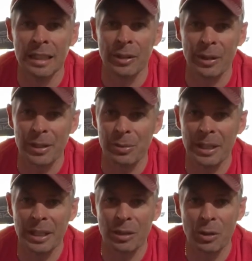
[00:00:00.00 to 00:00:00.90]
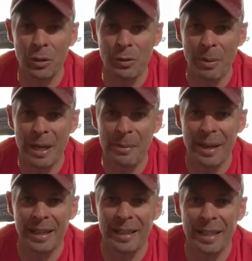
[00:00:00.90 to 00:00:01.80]
as we get close, my
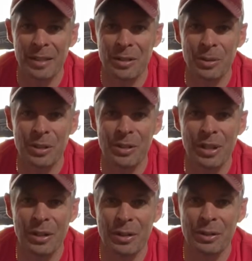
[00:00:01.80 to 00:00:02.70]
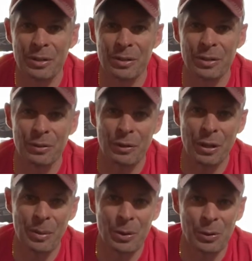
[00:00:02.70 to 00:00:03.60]
mind kind of switches gears
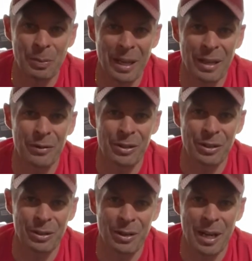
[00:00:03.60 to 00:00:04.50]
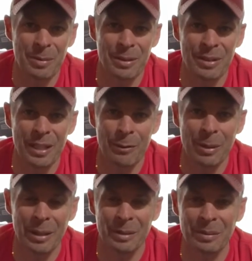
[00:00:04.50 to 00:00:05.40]
from those panfish and crappies
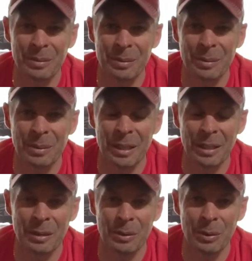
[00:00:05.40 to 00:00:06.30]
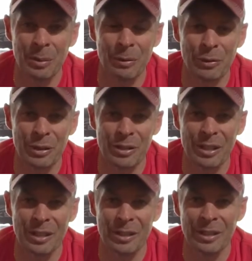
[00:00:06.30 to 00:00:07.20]
that we've been fishing
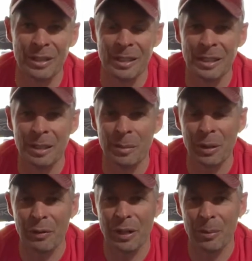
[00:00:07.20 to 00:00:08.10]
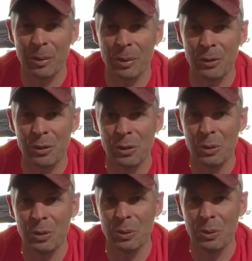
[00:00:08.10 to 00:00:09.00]
here the month of April
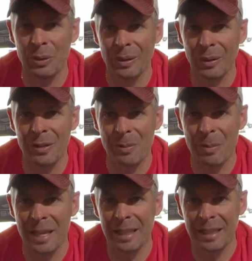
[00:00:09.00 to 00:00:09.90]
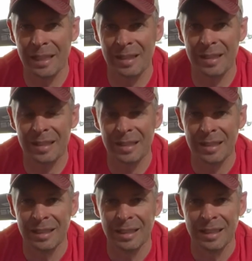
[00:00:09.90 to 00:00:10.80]
to once May hits
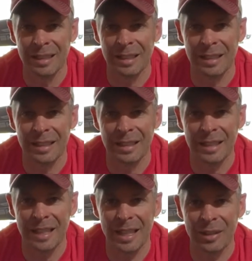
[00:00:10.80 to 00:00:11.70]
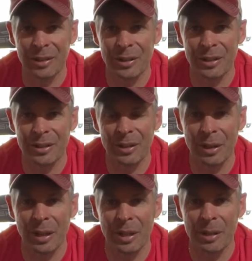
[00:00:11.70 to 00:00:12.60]
the calendar to start
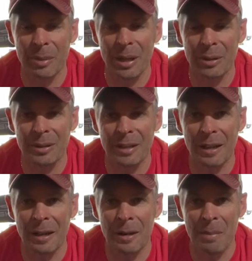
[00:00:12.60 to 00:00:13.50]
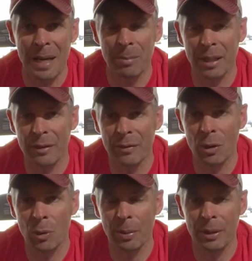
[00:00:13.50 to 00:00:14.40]
thinking about my plan for
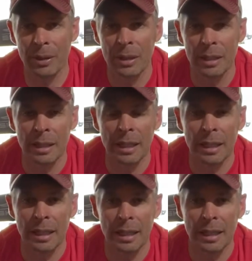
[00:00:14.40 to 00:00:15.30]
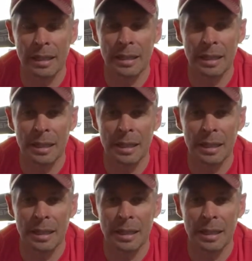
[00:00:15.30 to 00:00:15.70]
opener and